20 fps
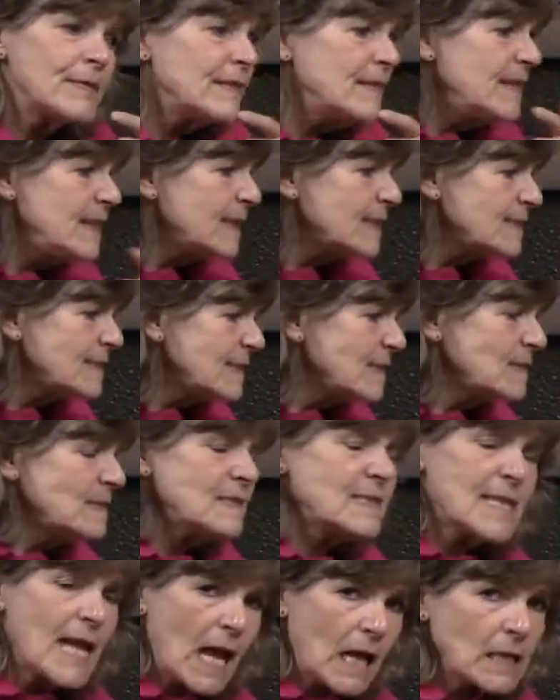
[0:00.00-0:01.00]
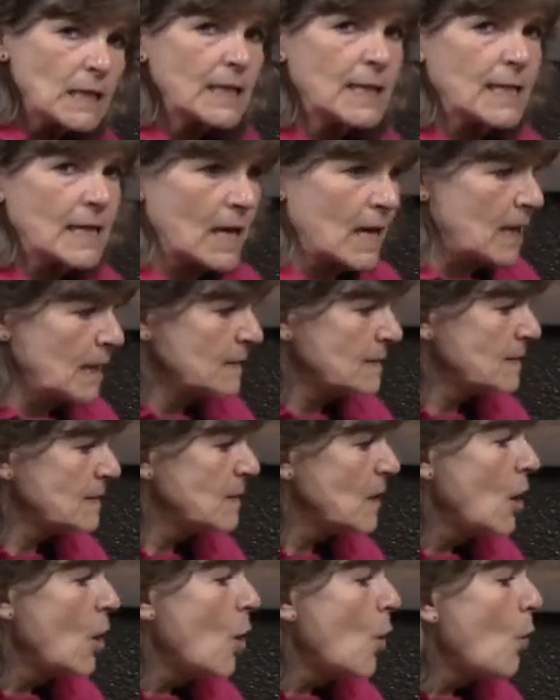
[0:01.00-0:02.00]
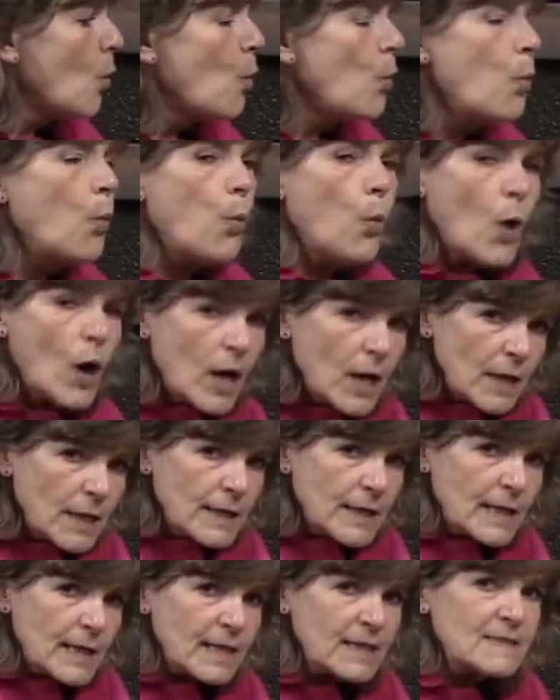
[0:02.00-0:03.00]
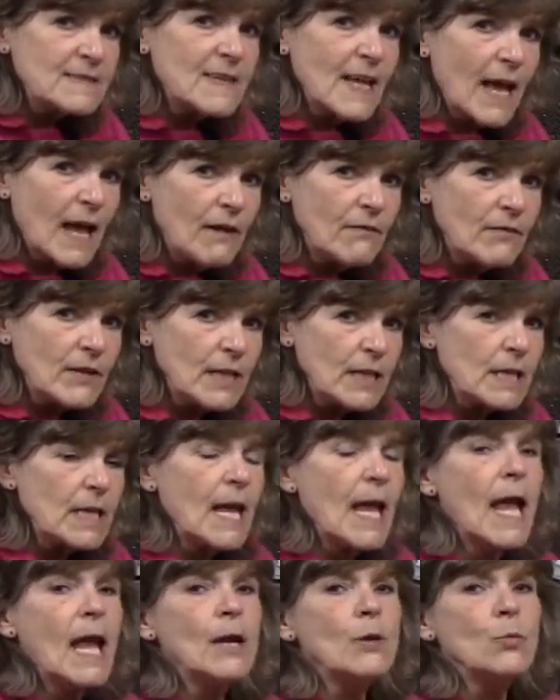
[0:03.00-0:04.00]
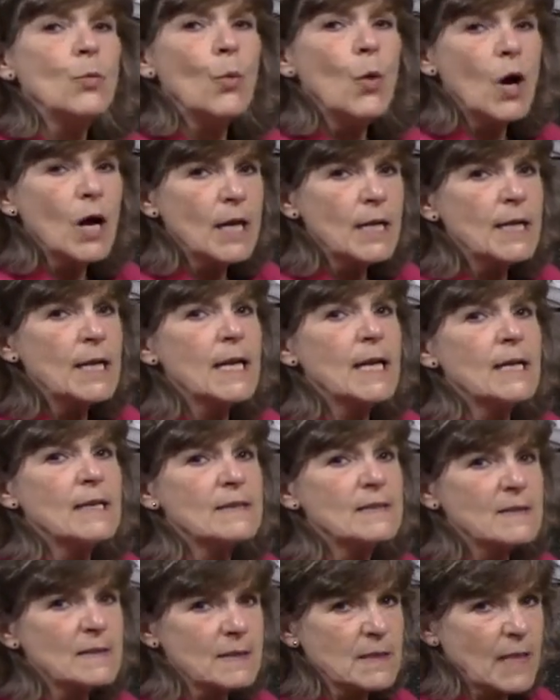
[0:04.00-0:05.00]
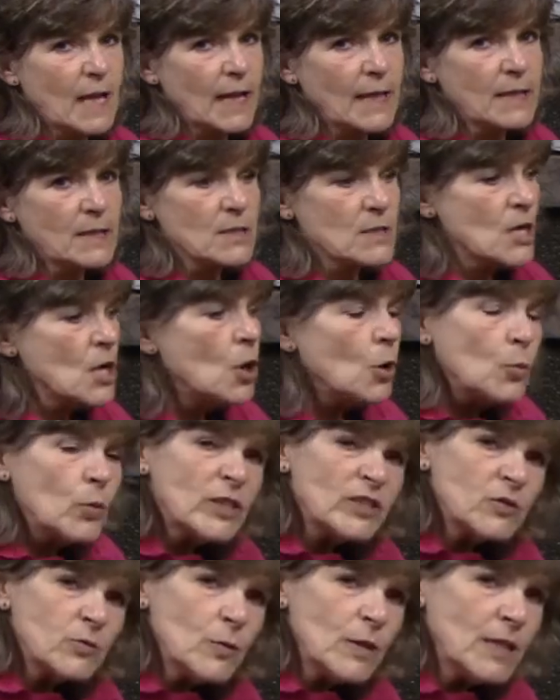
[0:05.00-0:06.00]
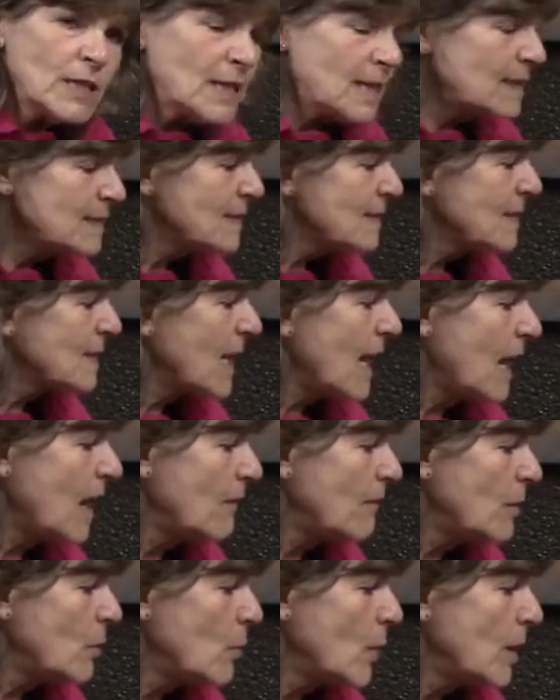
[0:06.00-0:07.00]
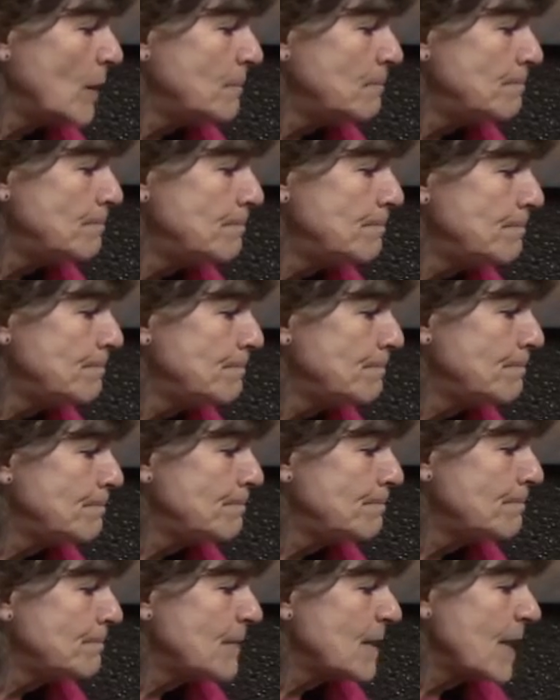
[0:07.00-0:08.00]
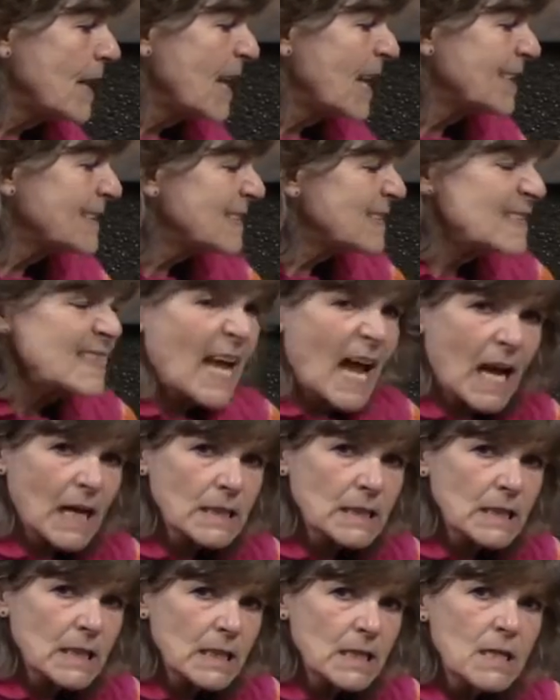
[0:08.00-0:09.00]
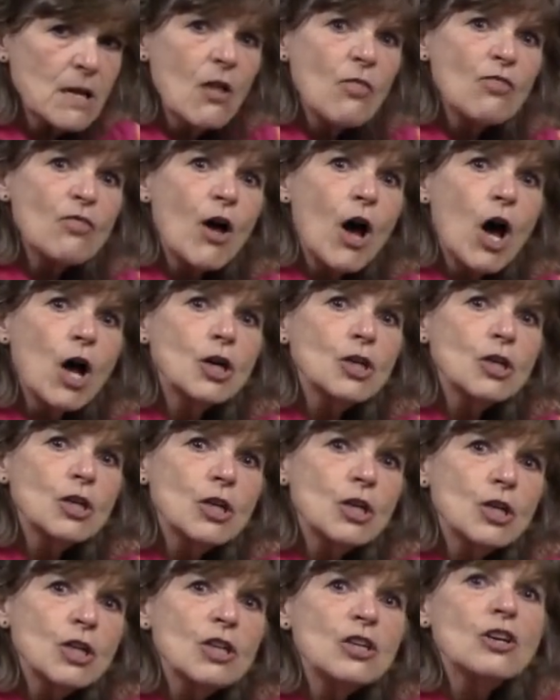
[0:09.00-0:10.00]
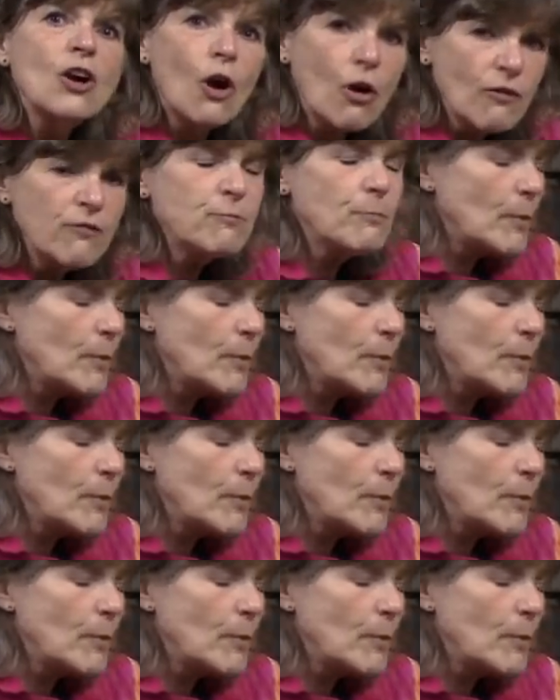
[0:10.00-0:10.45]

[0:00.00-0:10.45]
this is telling us one is heavy and one is light. Which one is the heavy one? Exactly. The golf